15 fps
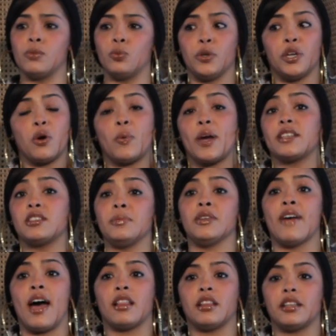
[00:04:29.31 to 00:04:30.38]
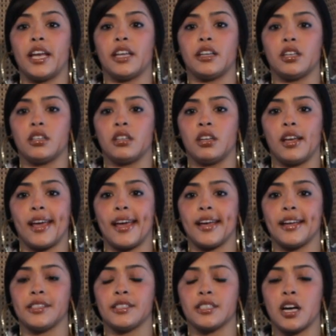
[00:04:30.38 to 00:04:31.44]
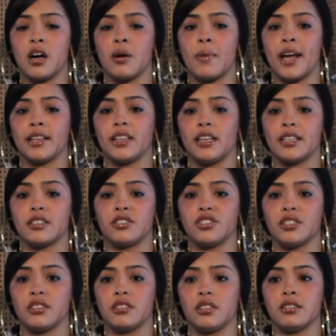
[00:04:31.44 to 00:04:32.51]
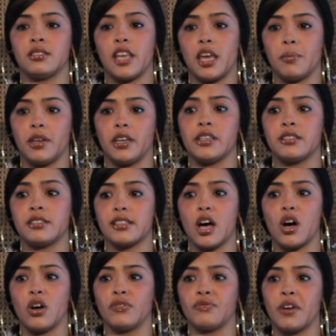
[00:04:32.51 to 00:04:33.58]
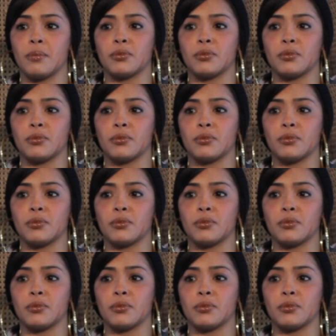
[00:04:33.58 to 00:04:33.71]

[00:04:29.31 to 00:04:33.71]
We don't wait to be validated, and I think that's just a statement in itself.